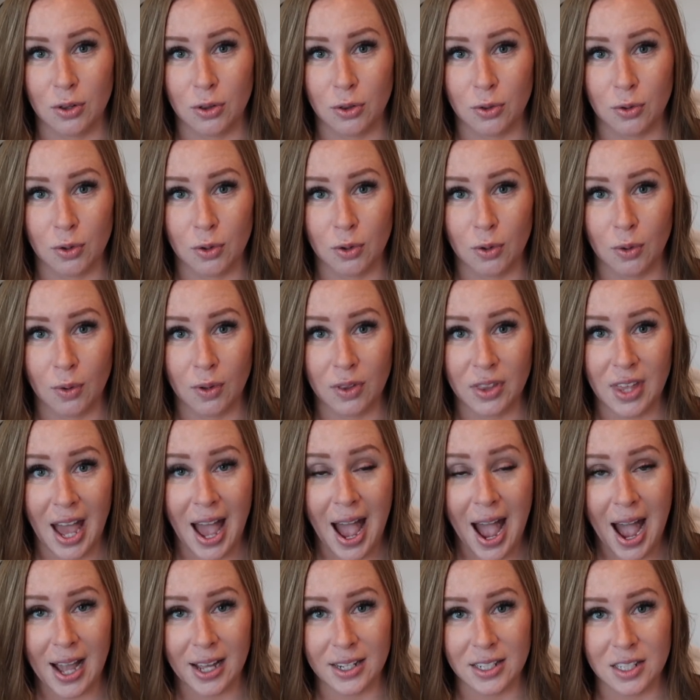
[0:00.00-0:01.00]
through
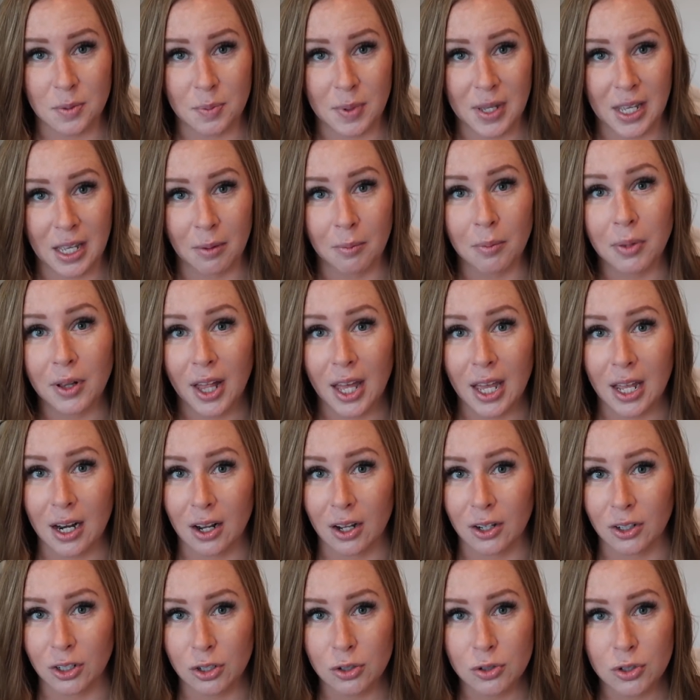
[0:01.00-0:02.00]
the ads being played
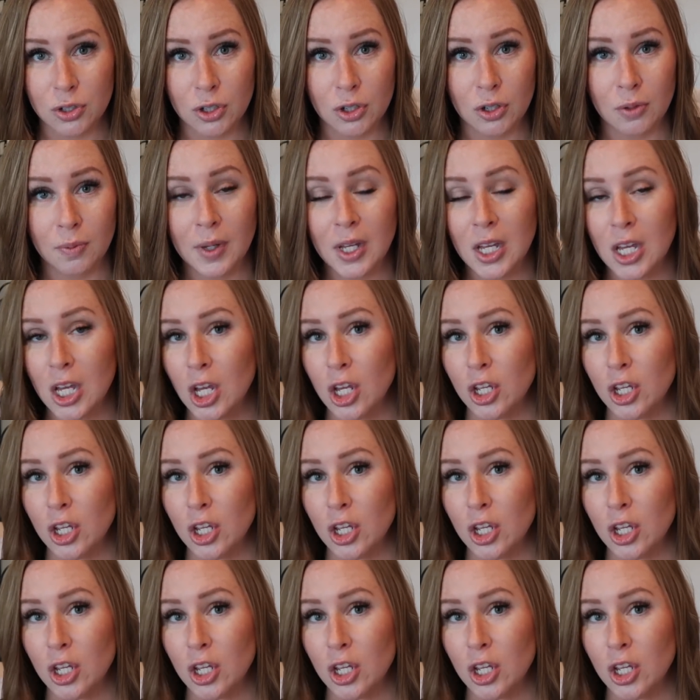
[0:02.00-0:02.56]
on YouTube.